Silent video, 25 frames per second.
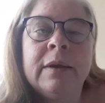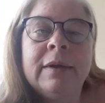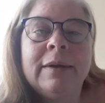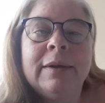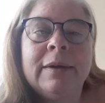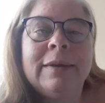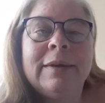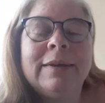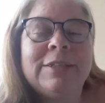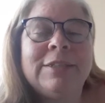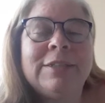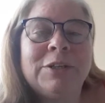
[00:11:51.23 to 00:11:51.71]

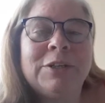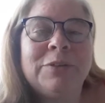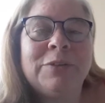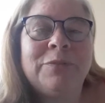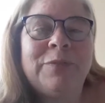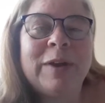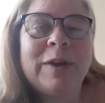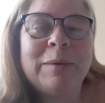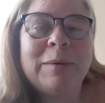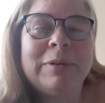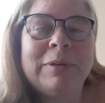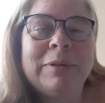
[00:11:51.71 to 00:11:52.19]
2
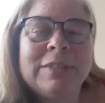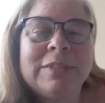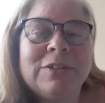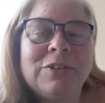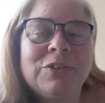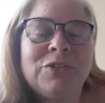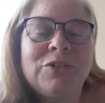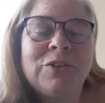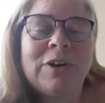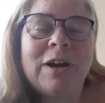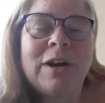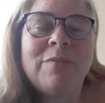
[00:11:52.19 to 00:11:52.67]
families
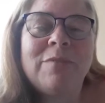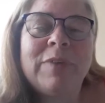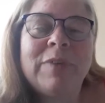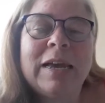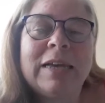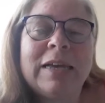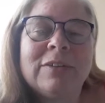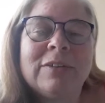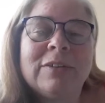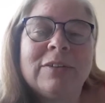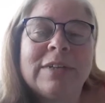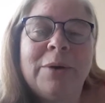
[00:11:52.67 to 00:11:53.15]
says, drive
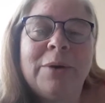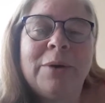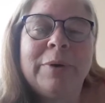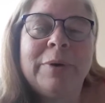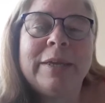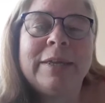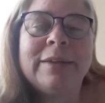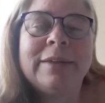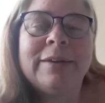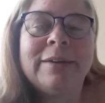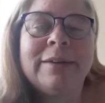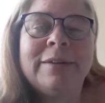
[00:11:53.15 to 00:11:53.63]
fast,
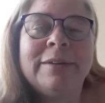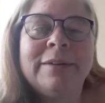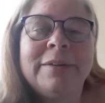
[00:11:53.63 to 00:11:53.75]
Howie.